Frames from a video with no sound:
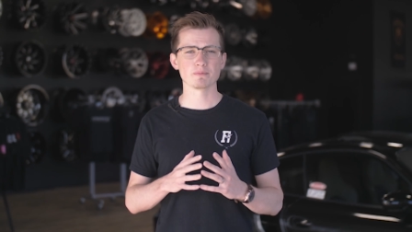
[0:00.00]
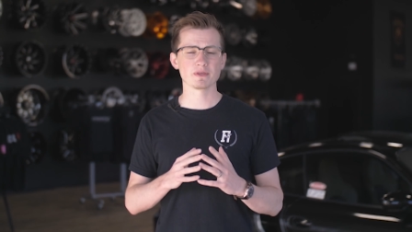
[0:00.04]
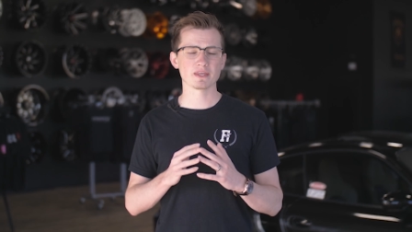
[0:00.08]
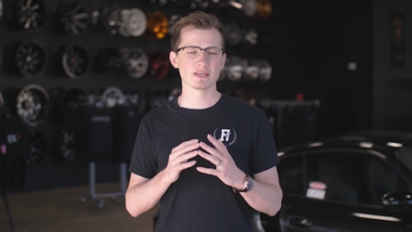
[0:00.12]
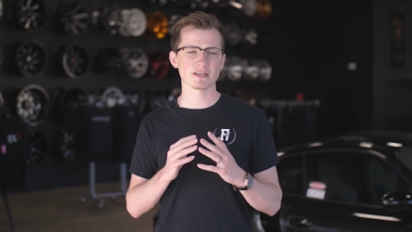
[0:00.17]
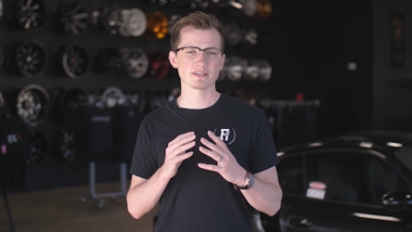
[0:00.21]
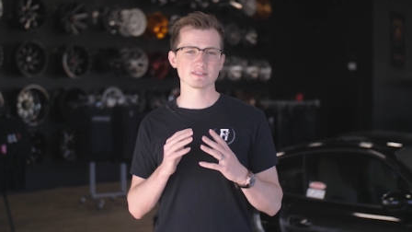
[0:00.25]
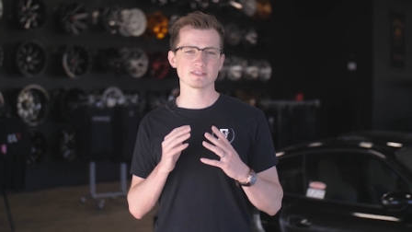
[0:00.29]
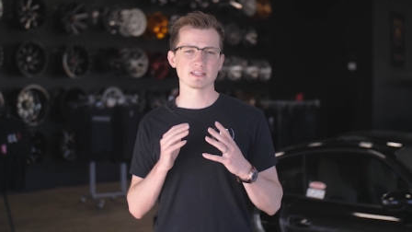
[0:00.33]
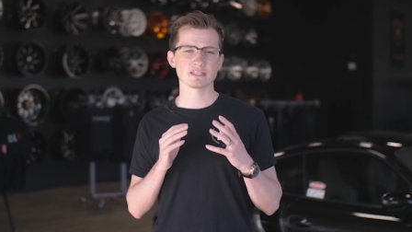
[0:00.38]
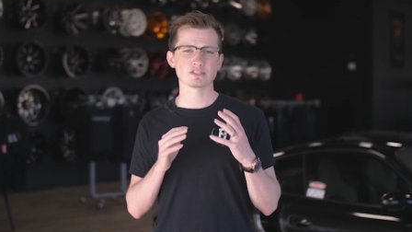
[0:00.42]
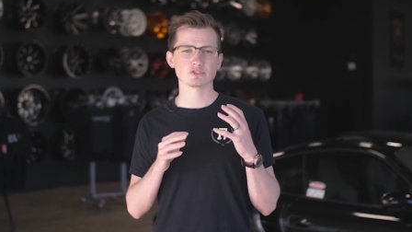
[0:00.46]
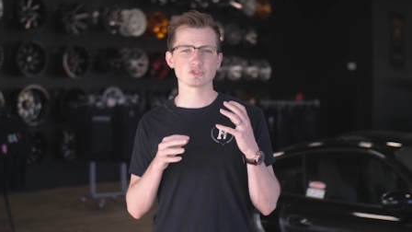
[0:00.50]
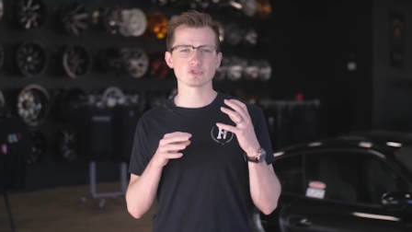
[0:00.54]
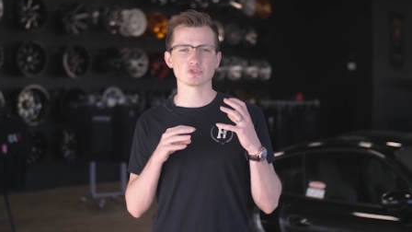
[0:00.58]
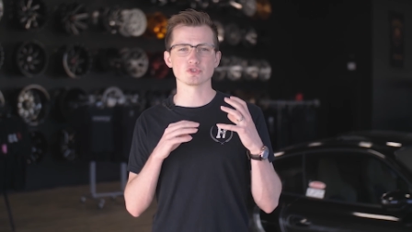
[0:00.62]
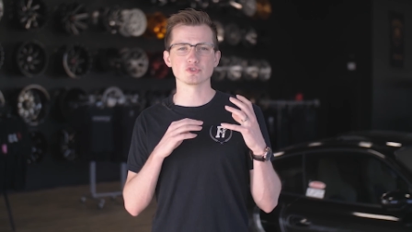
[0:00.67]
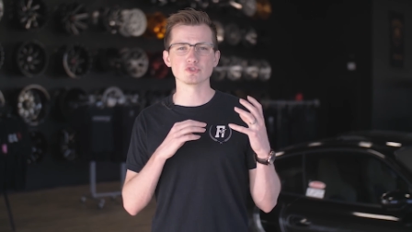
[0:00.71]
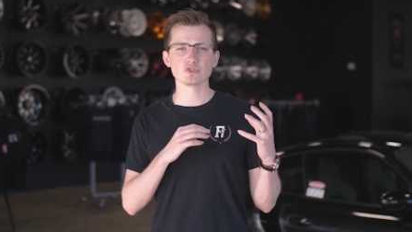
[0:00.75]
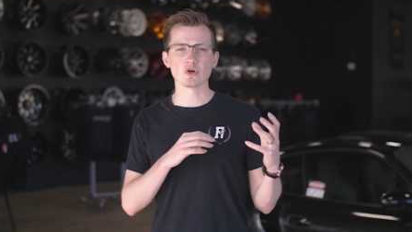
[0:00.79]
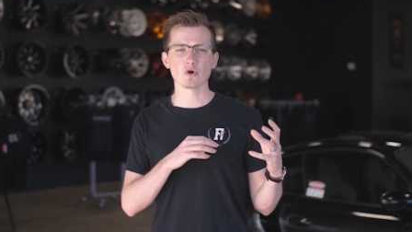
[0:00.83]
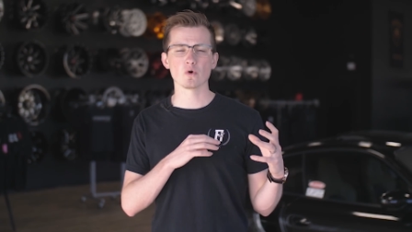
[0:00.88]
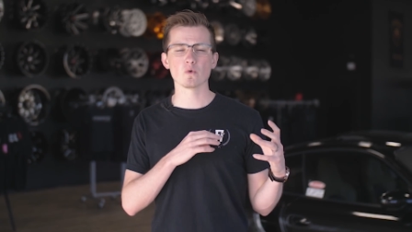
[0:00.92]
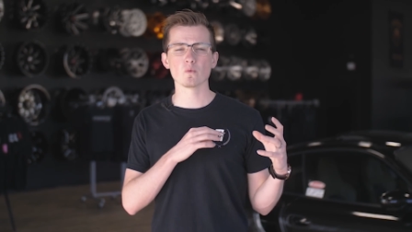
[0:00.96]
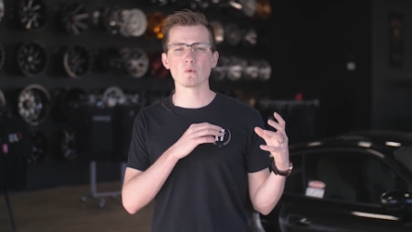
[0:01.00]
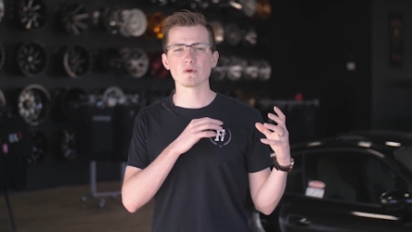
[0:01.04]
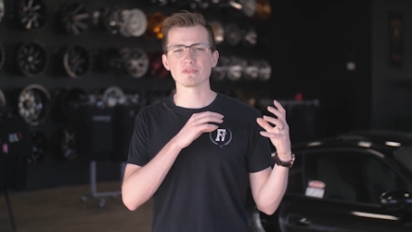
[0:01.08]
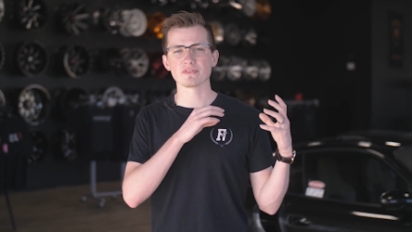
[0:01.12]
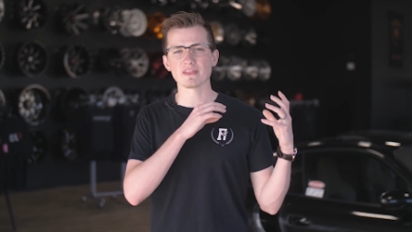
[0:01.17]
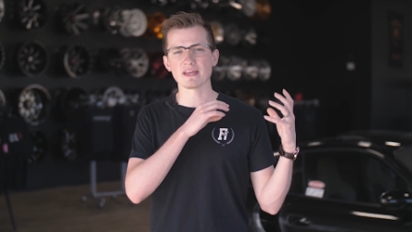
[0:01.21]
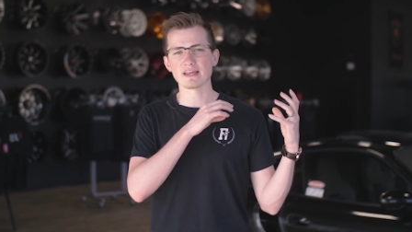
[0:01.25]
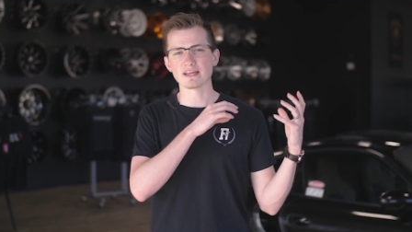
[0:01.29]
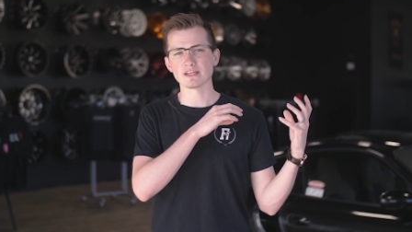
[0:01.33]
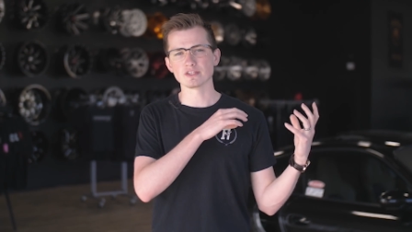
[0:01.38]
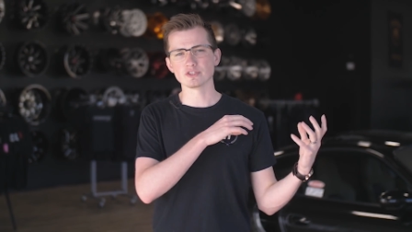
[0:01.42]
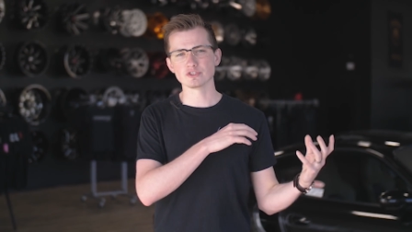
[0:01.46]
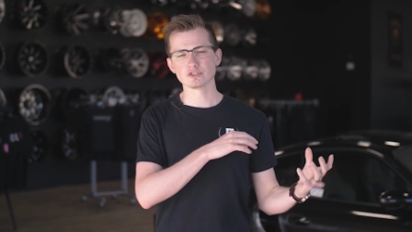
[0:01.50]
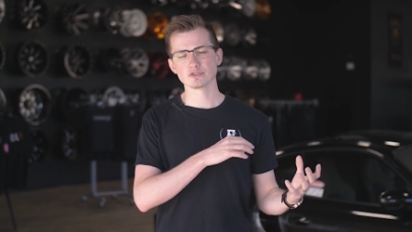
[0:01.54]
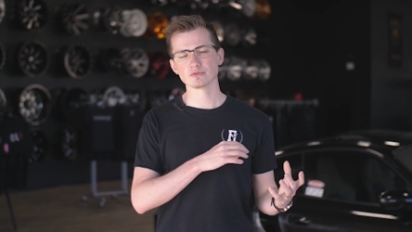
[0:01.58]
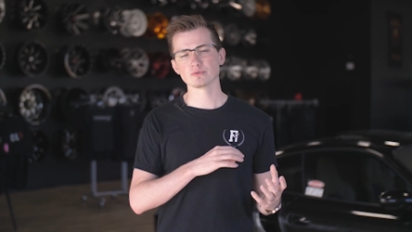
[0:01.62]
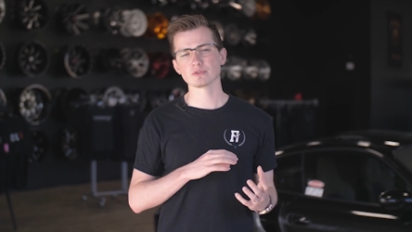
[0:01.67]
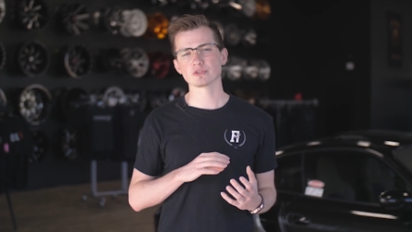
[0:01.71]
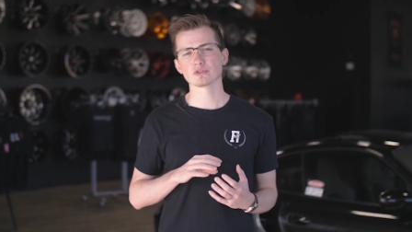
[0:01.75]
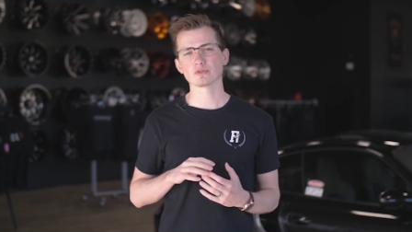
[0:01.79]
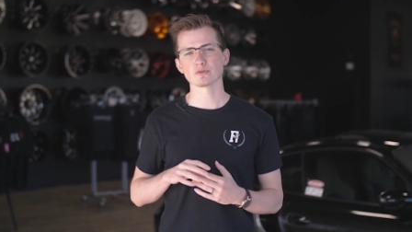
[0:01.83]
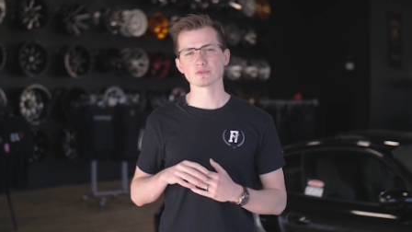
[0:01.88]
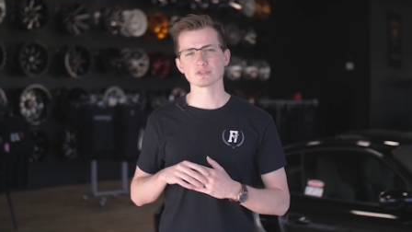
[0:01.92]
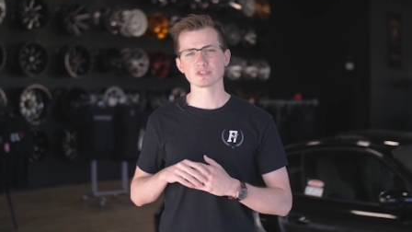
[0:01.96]
because they just know what they can do
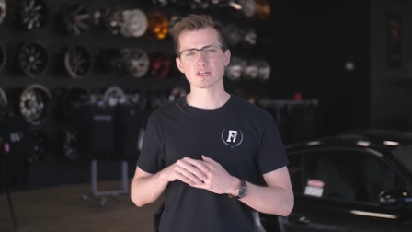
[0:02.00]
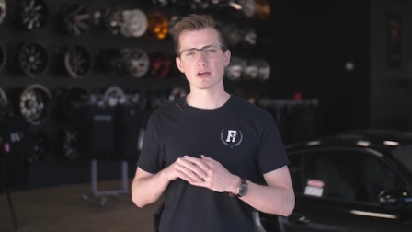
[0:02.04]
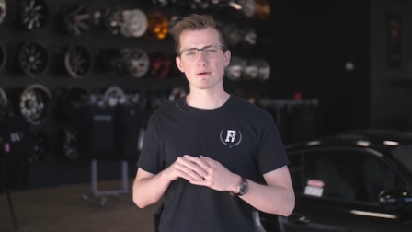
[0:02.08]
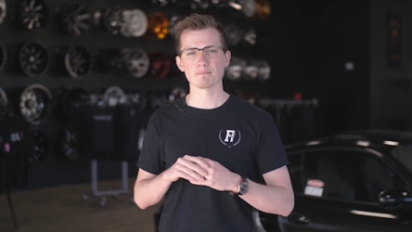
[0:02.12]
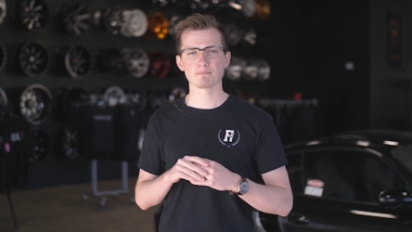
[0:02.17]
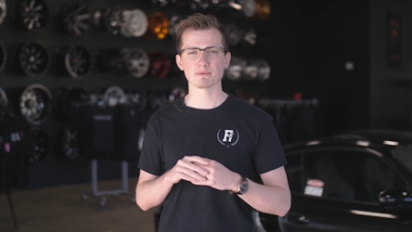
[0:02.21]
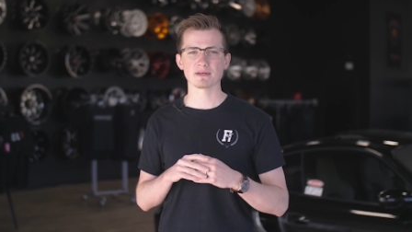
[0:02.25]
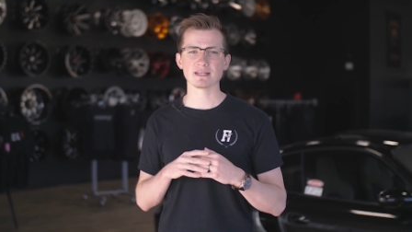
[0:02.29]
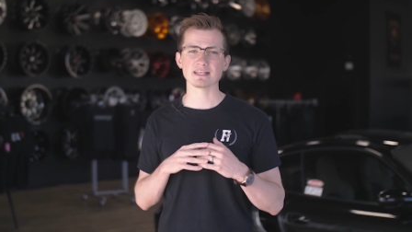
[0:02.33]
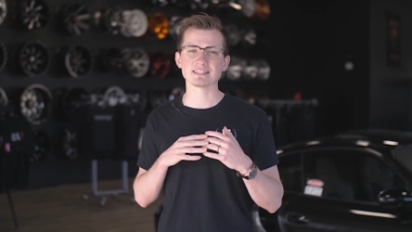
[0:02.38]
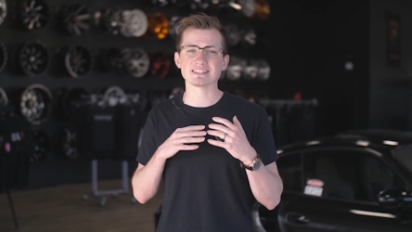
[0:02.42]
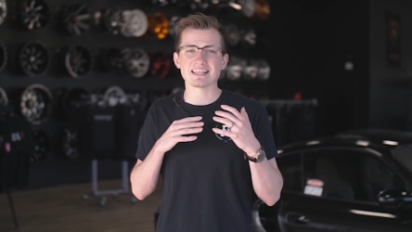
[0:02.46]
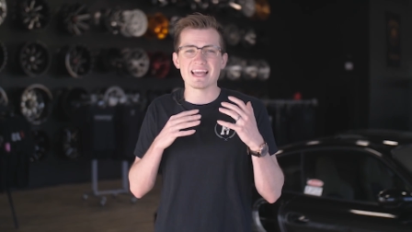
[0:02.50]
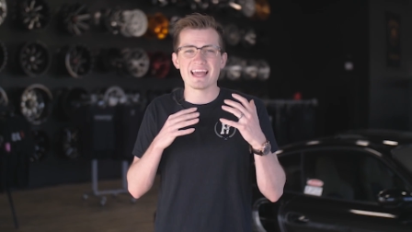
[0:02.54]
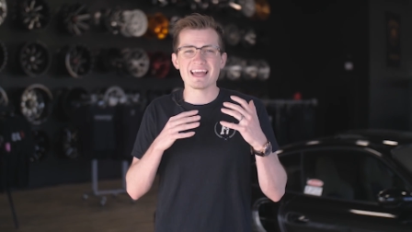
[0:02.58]
with those companies,